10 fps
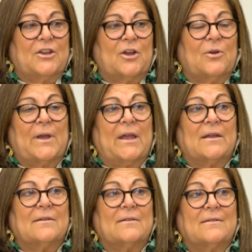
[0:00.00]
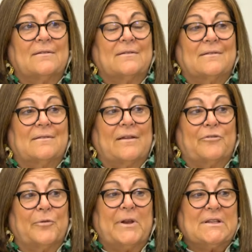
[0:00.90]
you know, and
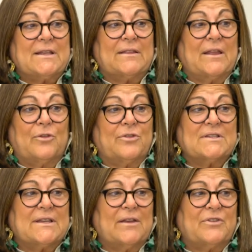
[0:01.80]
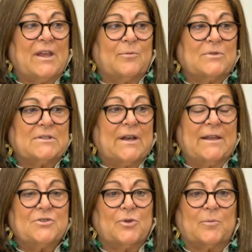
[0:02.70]
everybody said they thought the CFDA was an
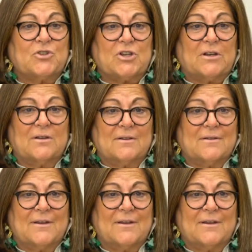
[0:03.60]
answering machine.